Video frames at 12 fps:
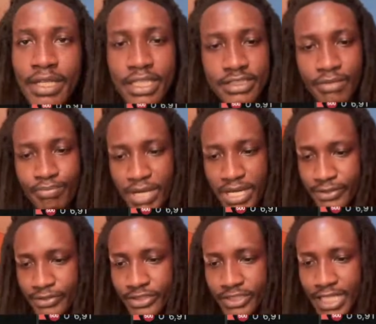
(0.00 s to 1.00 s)
let's get back
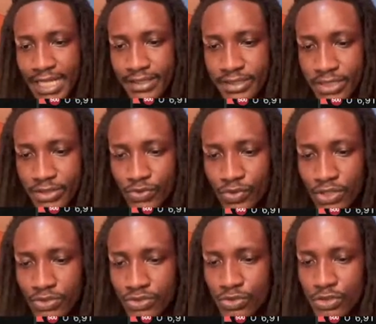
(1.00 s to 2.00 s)
to the chat. I just
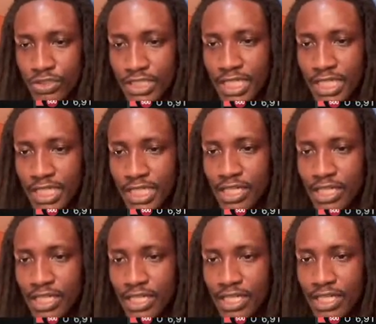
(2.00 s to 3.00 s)
wanted to take out
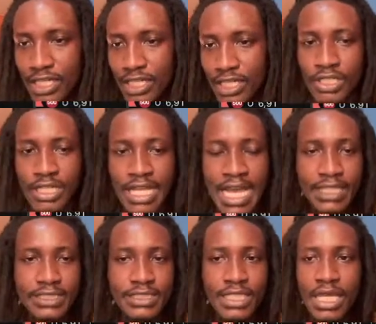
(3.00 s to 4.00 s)
time to mention
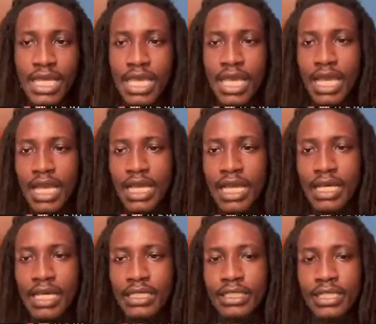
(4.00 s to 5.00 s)
that.
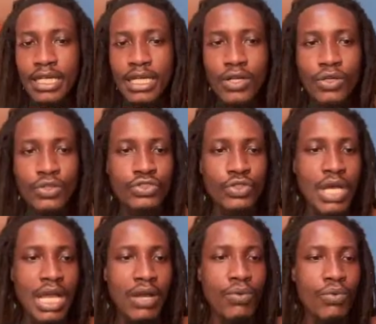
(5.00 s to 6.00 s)
And also,
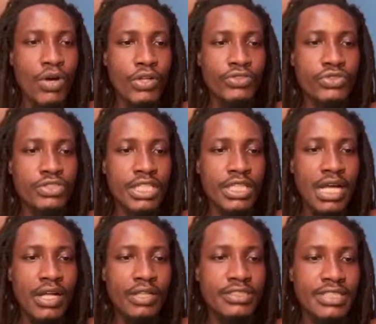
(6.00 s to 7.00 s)
I want to take
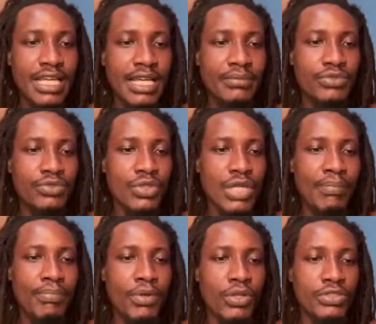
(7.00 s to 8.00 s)
out time to
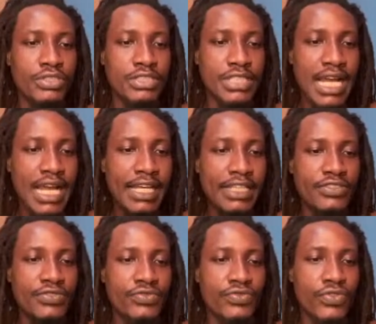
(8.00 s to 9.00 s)

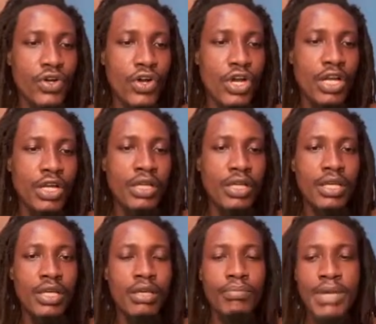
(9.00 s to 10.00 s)
apologize for
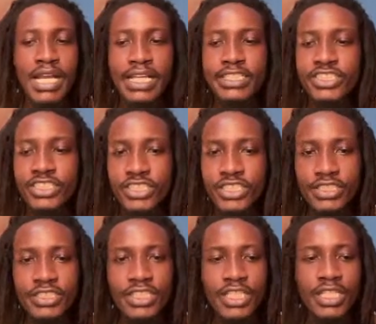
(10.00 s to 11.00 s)
my
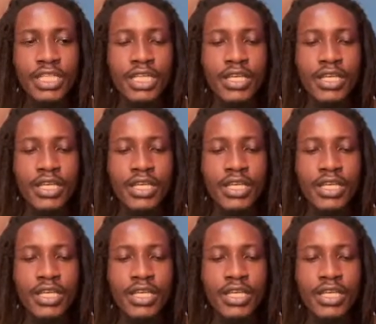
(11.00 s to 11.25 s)
shitty,